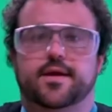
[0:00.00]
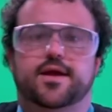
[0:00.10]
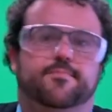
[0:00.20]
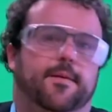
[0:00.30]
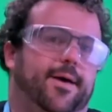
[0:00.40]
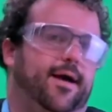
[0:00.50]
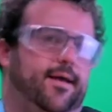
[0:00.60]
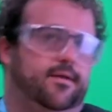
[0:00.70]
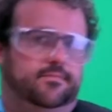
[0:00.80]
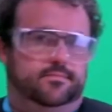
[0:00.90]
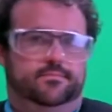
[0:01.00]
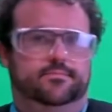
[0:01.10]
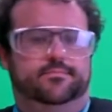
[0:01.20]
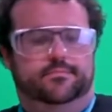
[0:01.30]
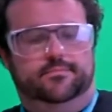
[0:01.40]
Here's my bucket.
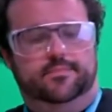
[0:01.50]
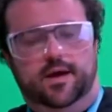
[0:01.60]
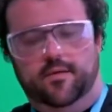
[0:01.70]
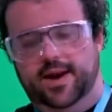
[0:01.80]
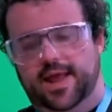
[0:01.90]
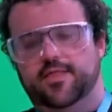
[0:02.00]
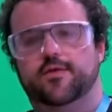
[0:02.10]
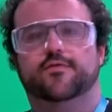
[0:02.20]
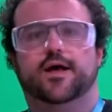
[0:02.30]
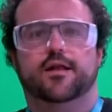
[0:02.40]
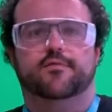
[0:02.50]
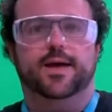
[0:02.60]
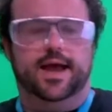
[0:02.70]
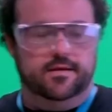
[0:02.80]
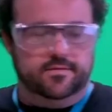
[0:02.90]
I want to get those colours
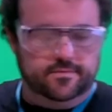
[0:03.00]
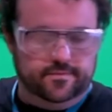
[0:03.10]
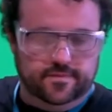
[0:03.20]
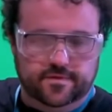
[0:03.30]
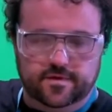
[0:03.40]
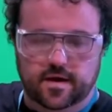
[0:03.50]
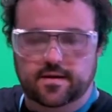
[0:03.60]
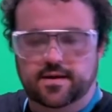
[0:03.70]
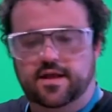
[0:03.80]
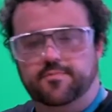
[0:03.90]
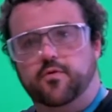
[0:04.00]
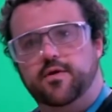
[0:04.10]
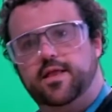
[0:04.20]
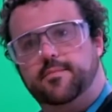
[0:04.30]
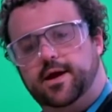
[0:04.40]
back. So let's
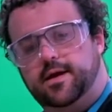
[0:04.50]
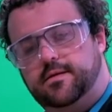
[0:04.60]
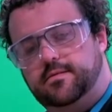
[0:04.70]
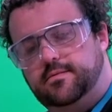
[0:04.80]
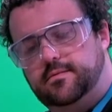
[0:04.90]
pour it in the bucket.